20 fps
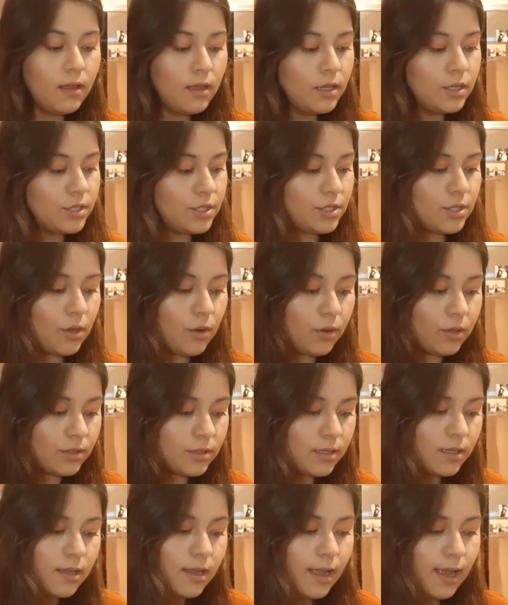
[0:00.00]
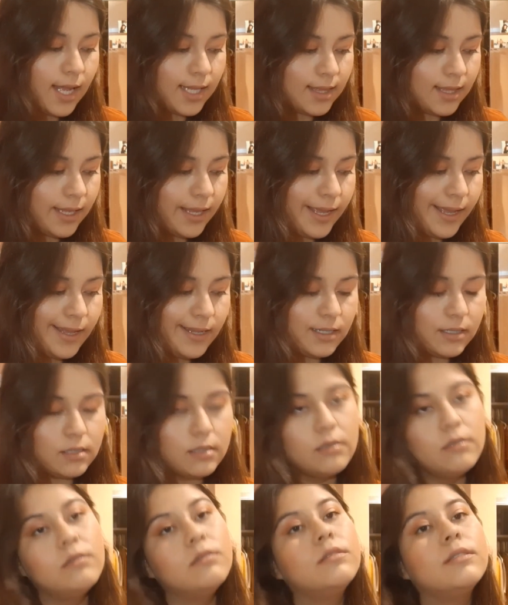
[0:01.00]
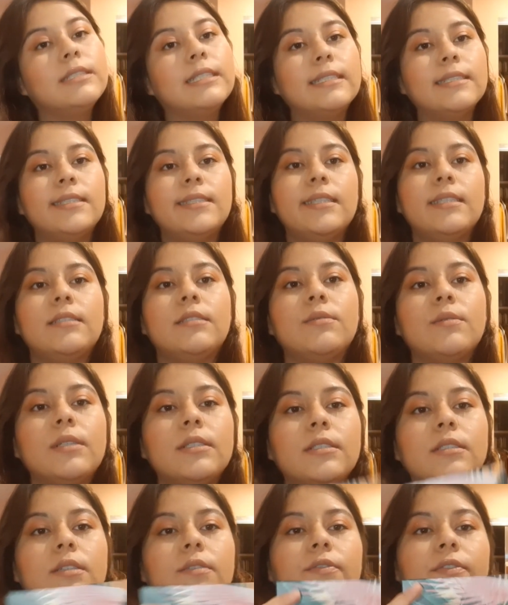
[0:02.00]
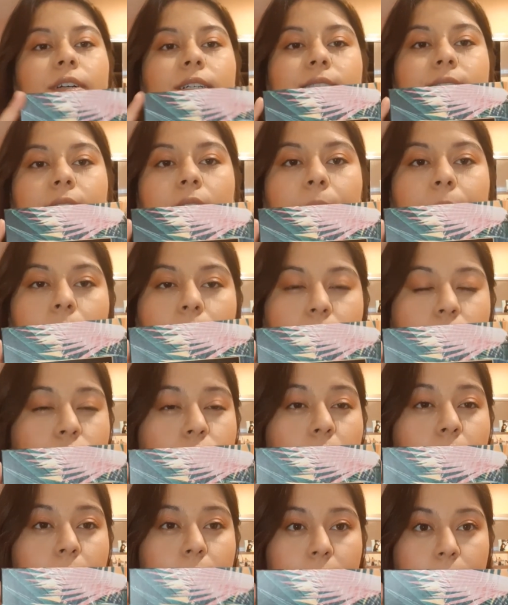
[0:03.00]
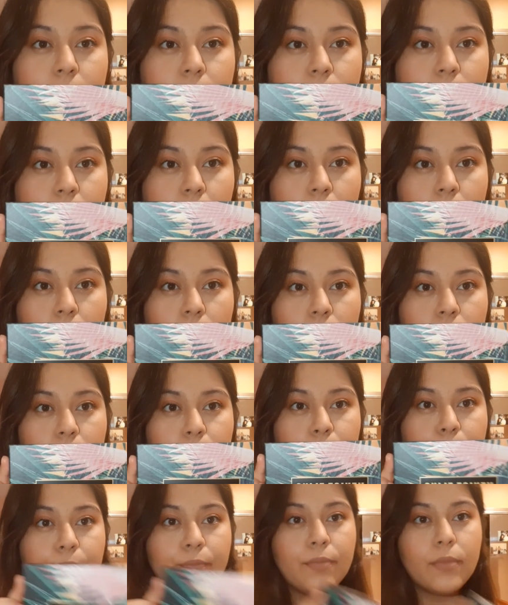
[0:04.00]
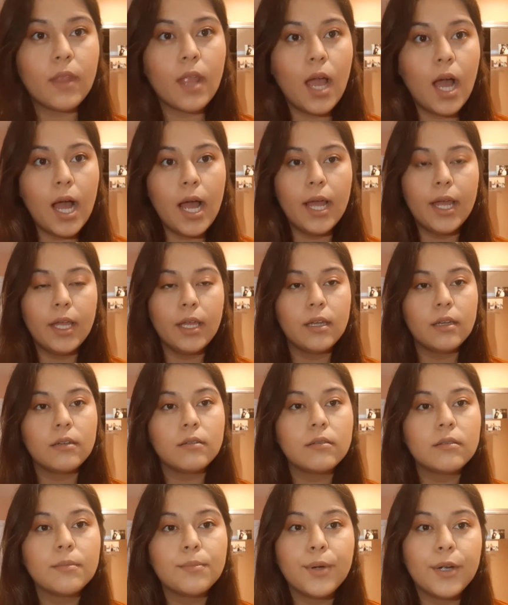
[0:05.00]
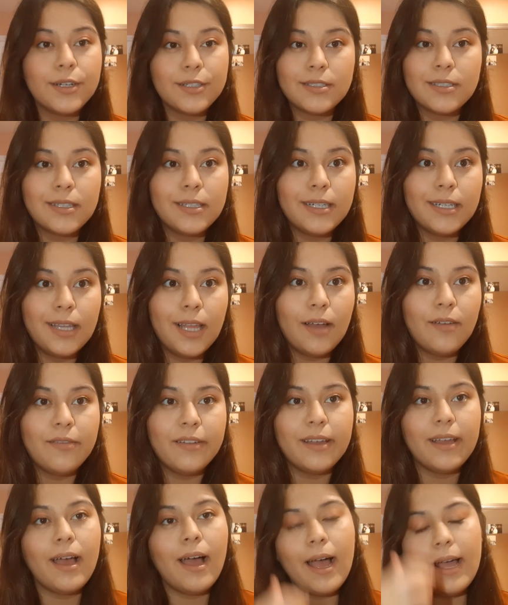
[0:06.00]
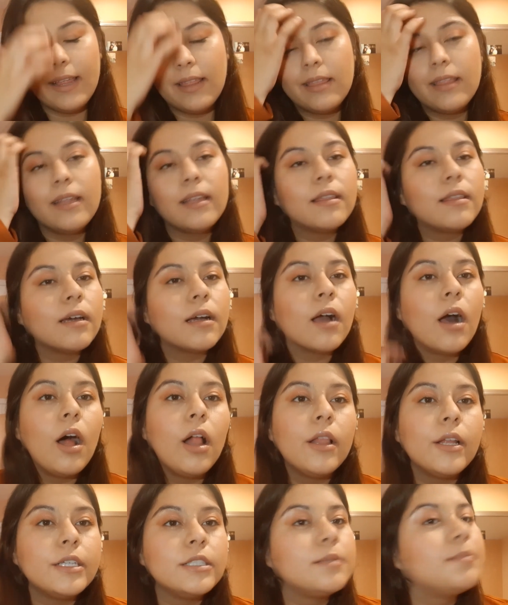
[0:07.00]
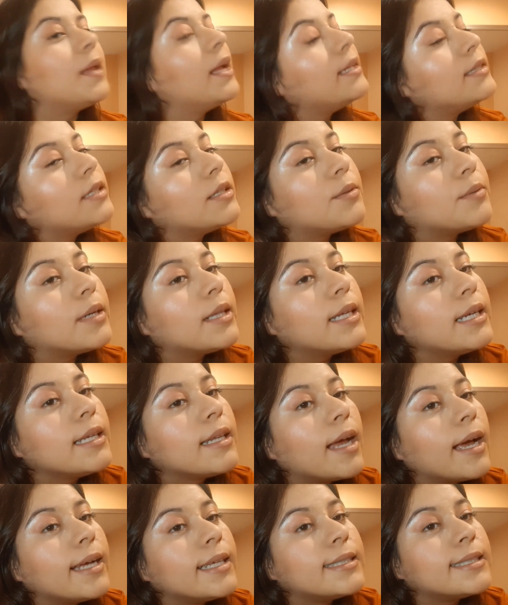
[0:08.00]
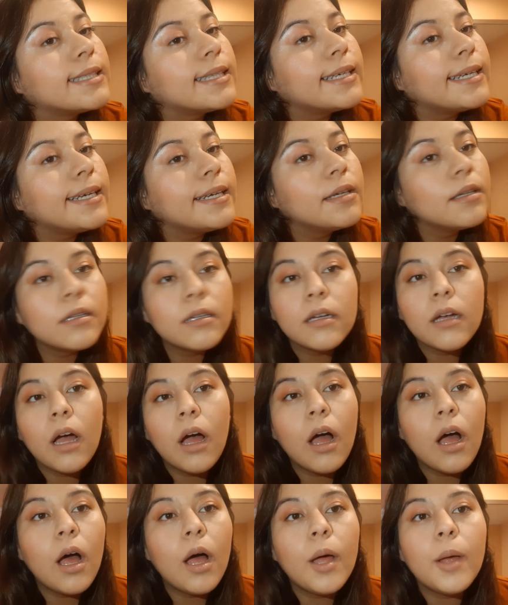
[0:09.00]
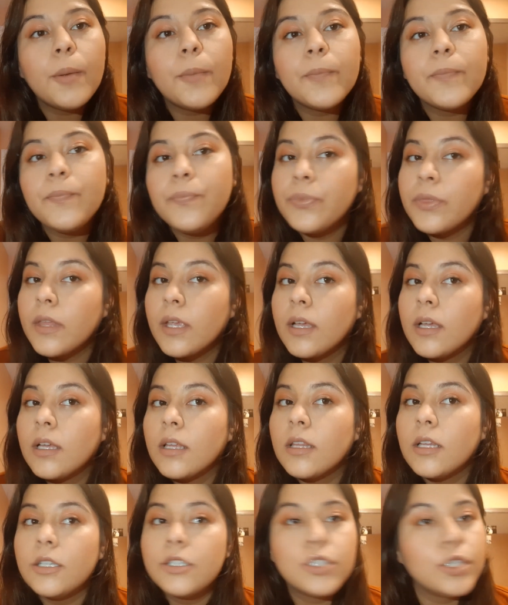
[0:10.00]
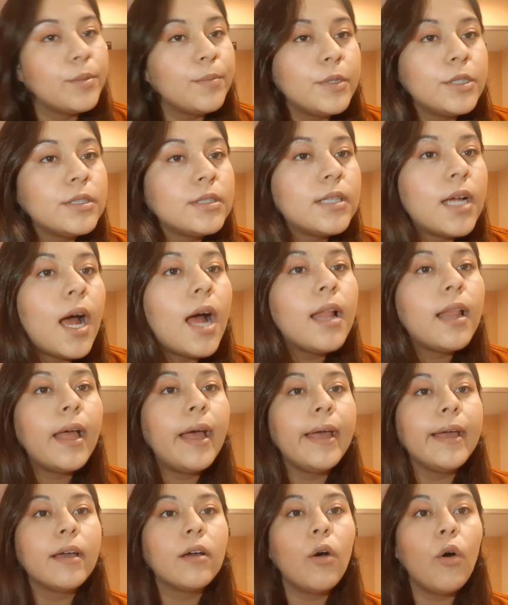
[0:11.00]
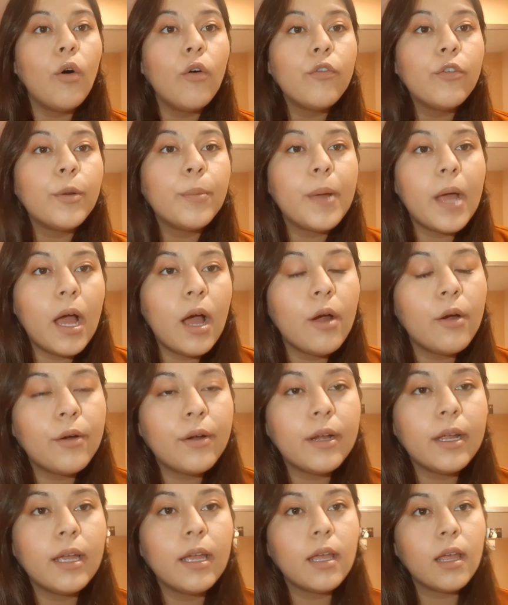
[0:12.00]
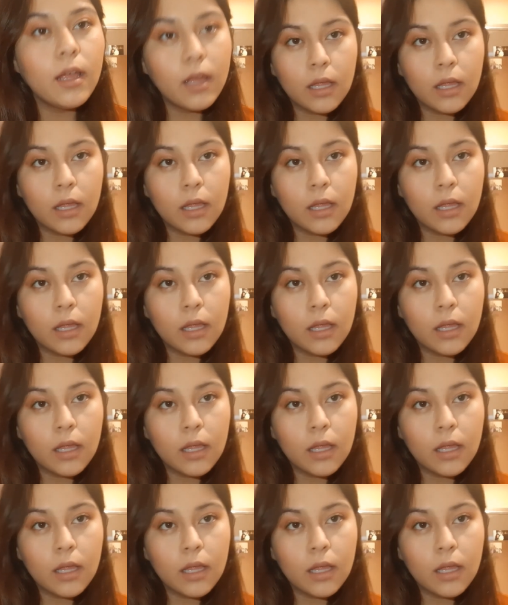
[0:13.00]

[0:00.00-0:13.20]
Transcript: So at the end, since this was the first time I was trying this out, I personally love it. I think the colors blended really nicely. The shimmer's not like overpowering.